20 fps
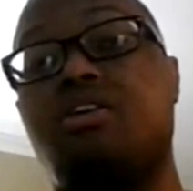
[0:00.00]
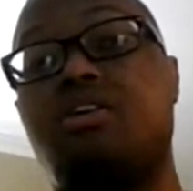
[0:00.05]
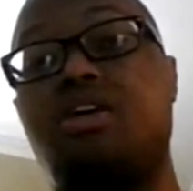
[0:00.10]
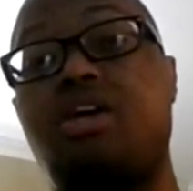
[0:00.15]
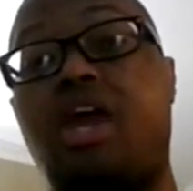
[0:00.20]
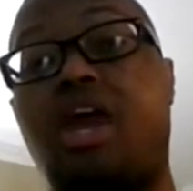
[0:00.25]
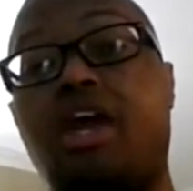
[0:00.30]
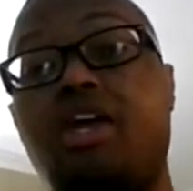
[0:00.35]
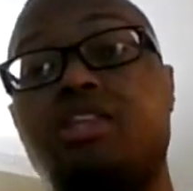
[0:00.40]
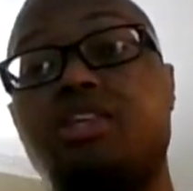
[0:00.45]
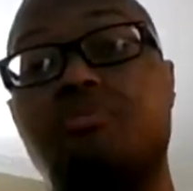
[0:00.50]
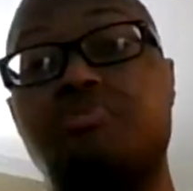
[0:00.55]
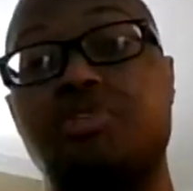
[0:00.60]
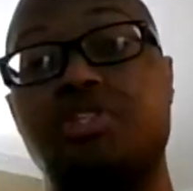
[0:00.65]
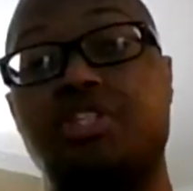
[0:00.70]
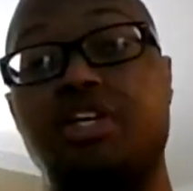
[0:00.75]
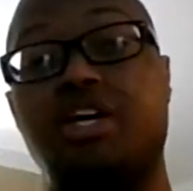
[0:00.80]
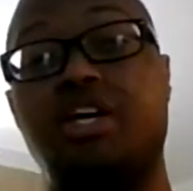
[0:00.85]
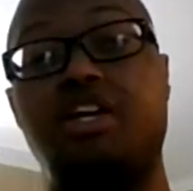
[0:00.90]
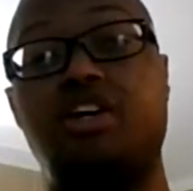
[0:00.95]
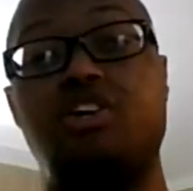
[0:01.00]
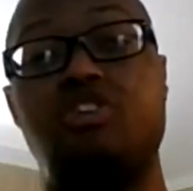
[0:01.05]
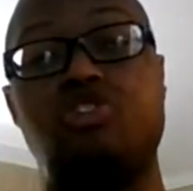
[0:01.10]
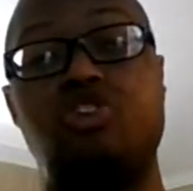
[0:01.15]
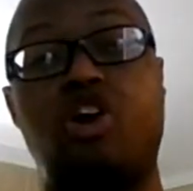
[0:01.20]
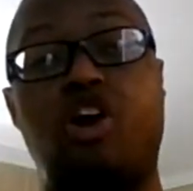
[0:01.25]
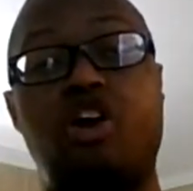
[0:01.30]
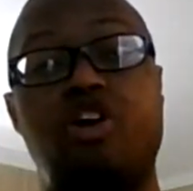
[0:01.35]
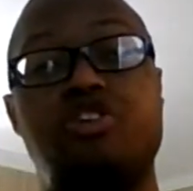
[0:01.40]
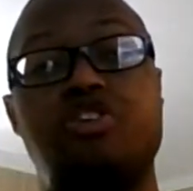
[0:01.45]
Kingdom City
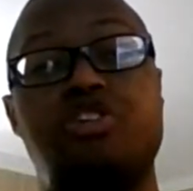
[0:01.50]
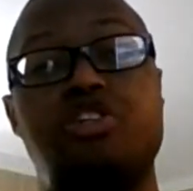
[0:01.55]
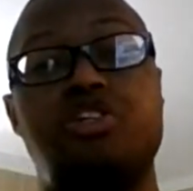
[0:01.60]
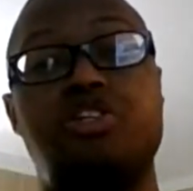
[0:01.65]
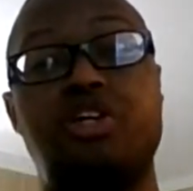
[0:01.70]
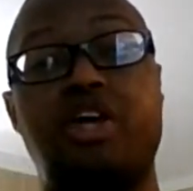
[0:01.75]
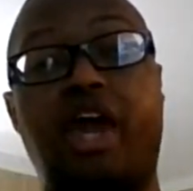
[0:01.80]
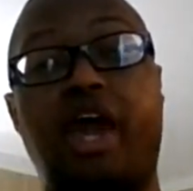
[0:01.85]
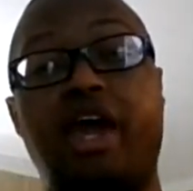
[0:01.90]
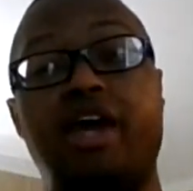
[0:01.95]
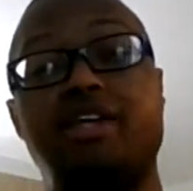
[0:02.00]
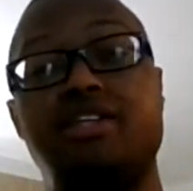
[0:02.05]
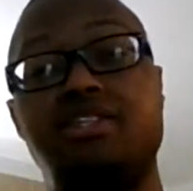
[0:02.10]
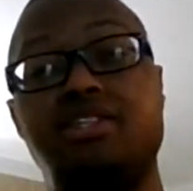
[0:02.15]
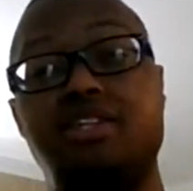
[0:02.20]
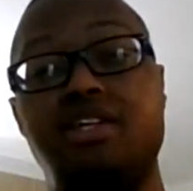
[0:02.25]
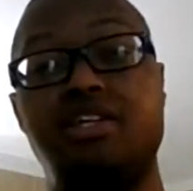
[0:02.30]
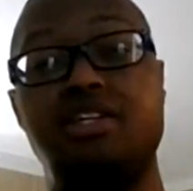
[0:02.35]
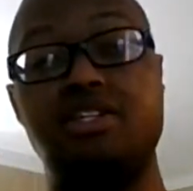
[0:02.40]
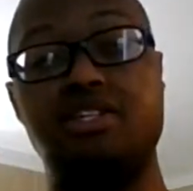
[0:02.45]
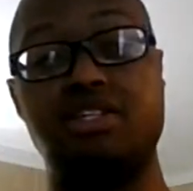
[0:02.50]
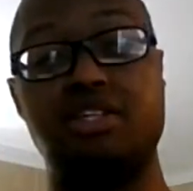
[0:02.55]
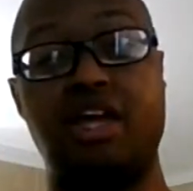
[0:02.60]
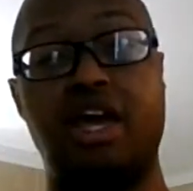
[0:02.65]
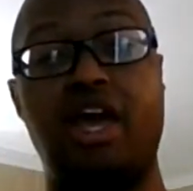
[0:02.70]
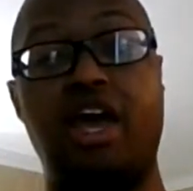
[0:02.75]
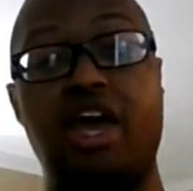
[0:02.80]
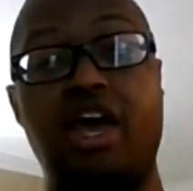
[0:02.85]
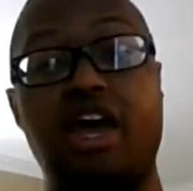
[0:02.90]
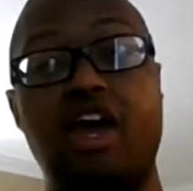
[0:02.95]
Church
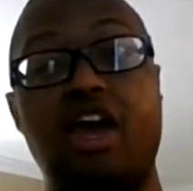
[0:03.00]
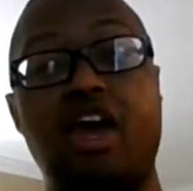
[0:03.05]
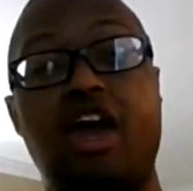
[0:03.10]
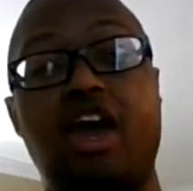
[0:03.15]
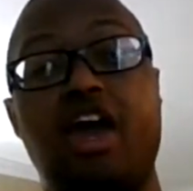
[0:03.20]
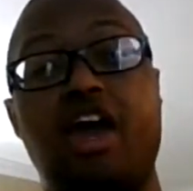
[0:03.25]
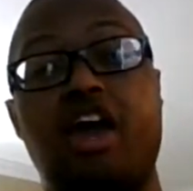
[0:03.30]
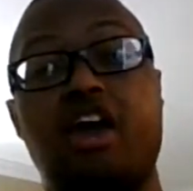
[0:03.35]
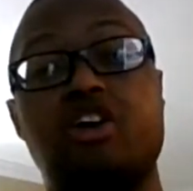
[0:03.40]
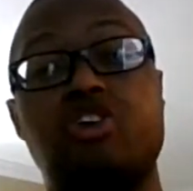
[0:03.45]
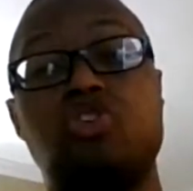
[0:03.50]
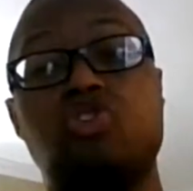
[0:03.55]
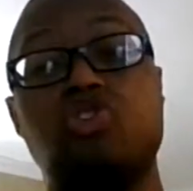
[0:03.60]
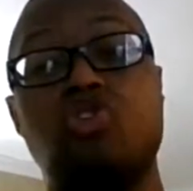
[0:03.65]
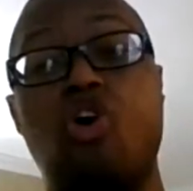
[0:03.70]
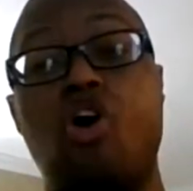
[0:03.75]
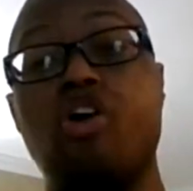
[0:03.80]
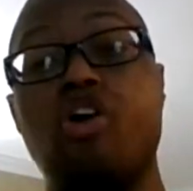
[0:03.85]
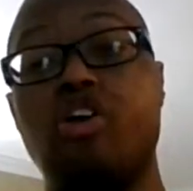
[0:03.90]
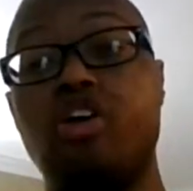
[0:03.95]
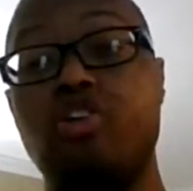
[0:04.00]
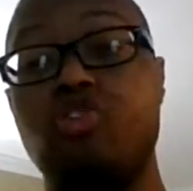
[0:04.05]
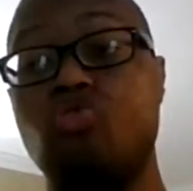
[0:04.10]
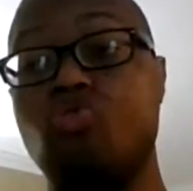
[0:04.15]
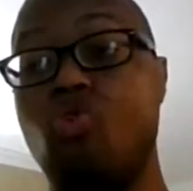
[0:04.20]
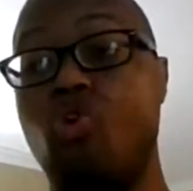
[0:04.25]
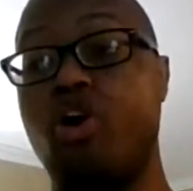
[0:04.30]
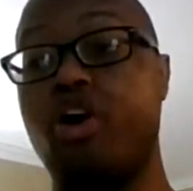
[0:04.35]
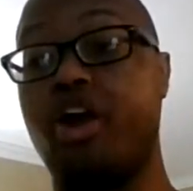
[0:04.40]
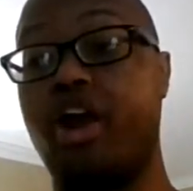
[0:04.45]
KCC in Charlotte,
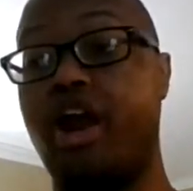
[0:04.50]
North